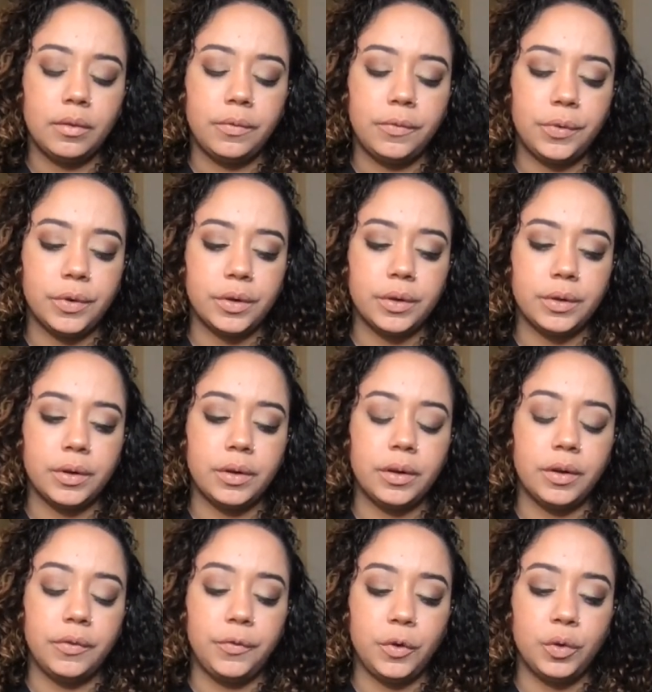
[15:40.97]
For
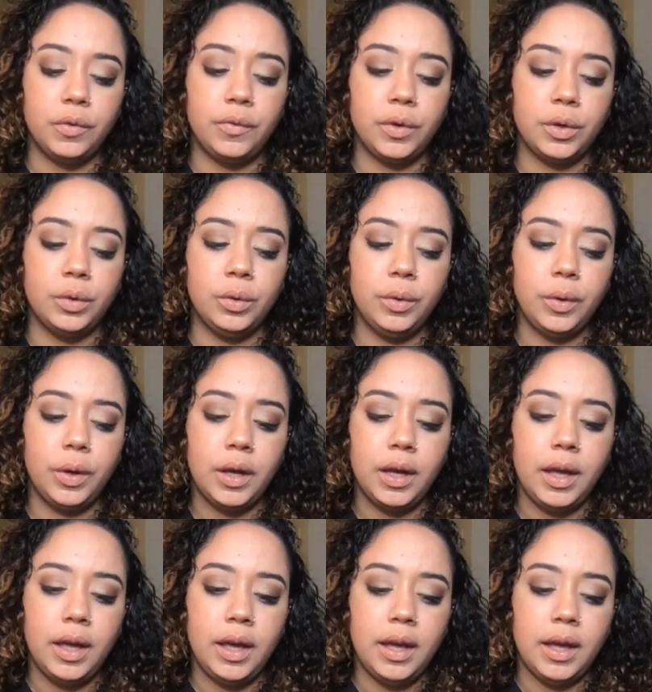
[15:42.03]
a few of you,
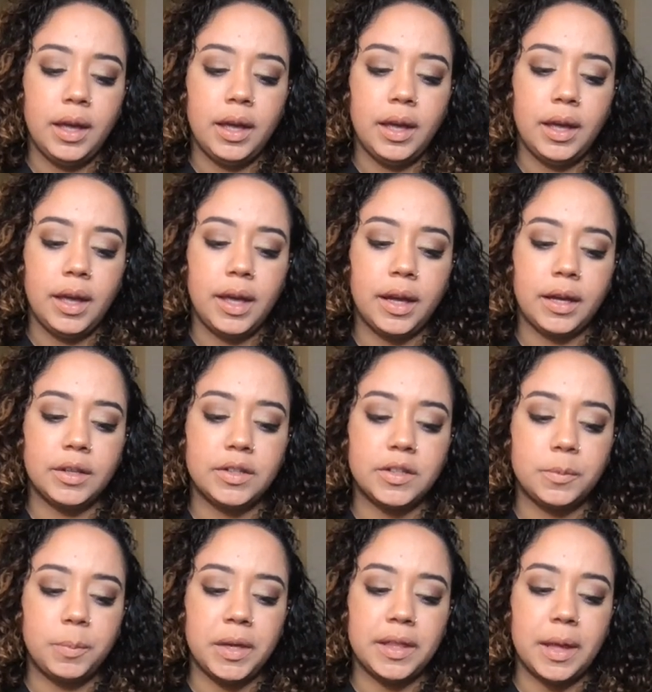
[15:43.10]
it could
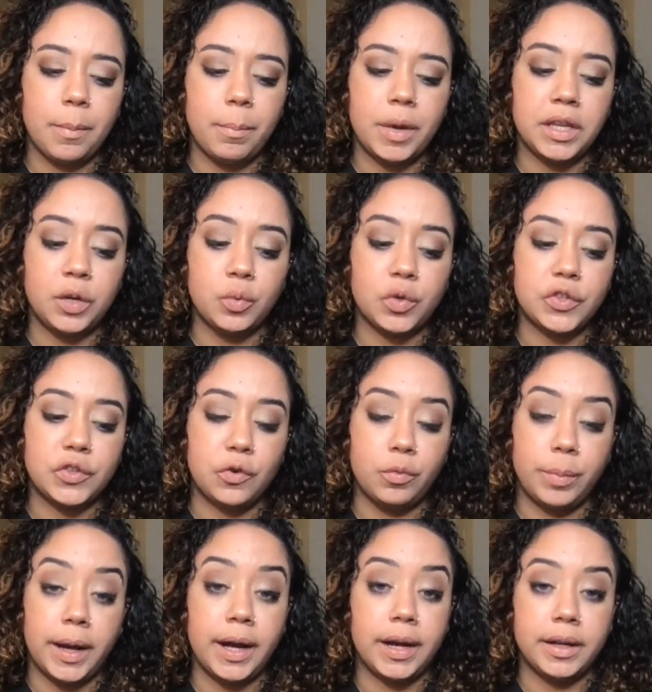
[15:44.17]
just be that money was so
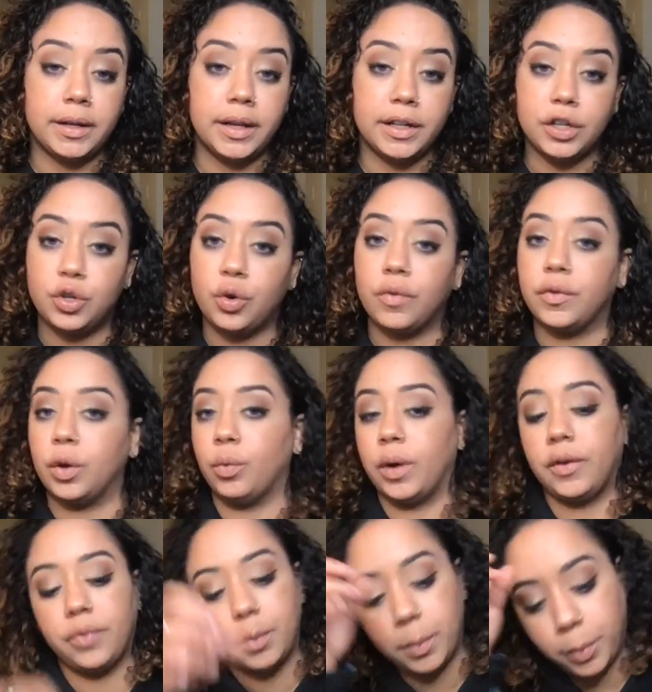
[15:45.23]
bad and it drove you away
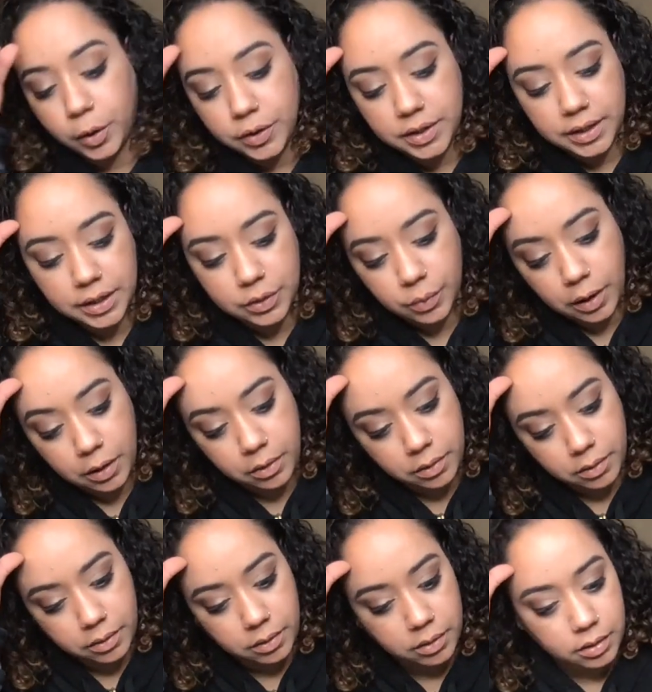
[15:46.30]
from a person as well.
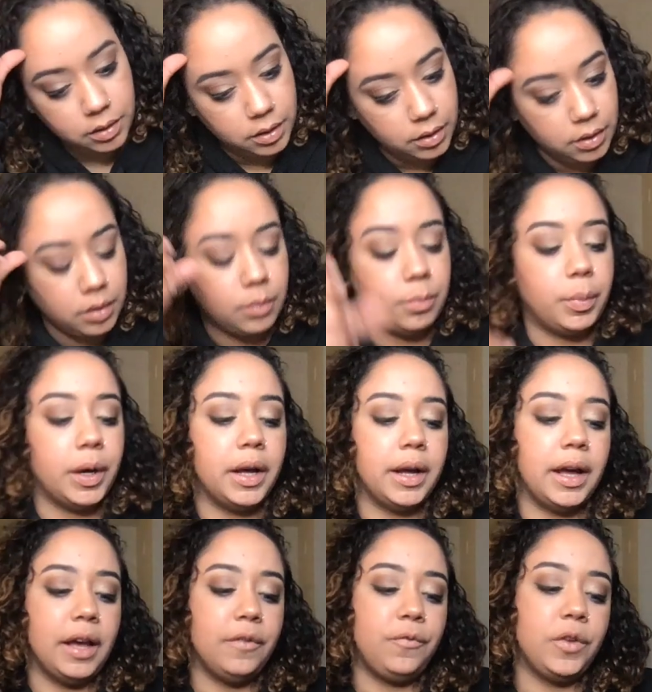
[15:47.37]
But
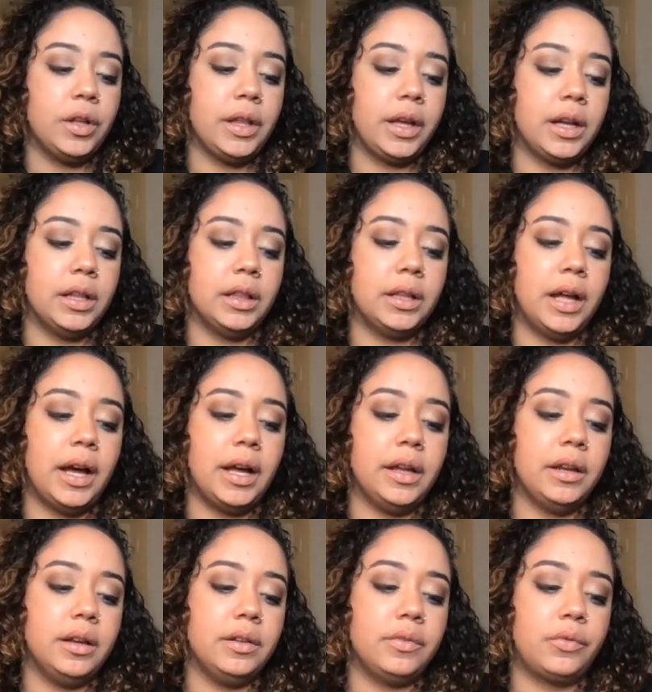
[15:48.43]
I feel like a
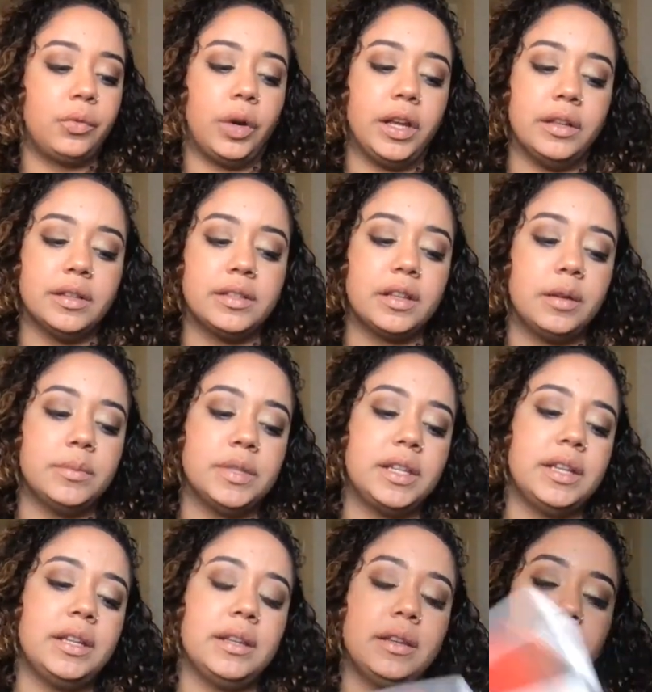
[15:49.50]
lot of greatness comes
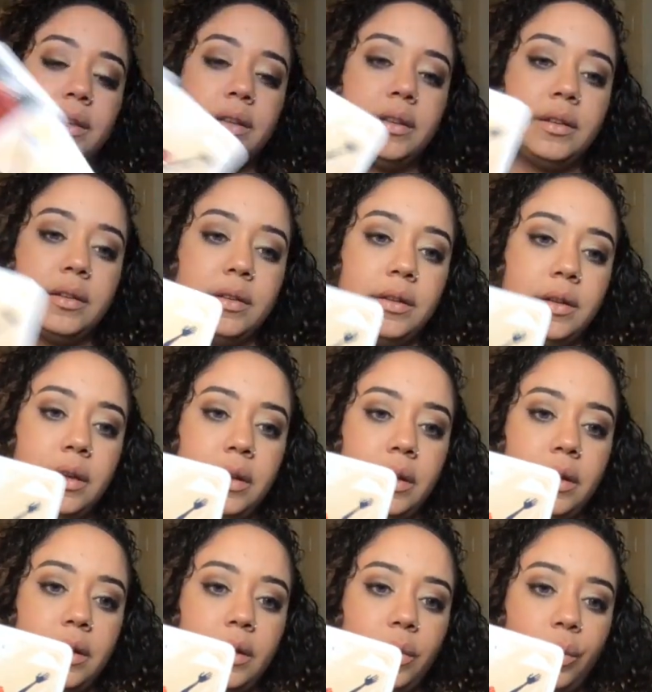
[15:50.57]
in
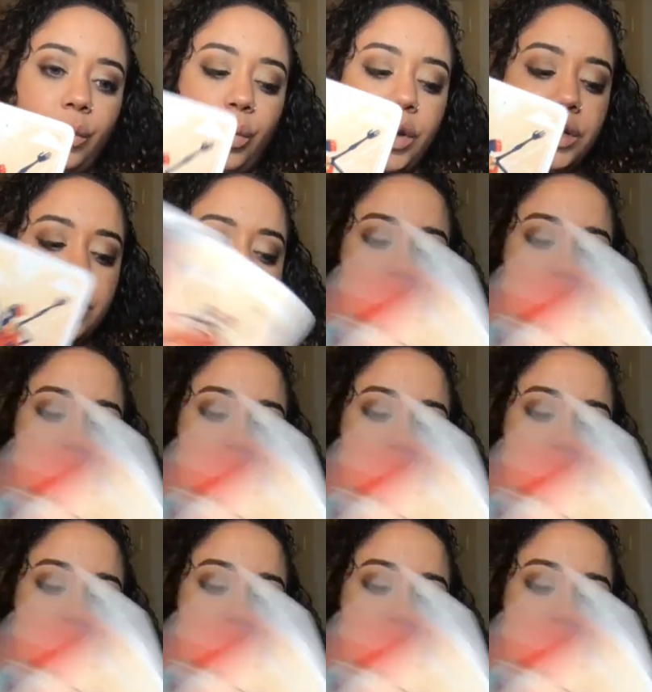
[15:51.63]
once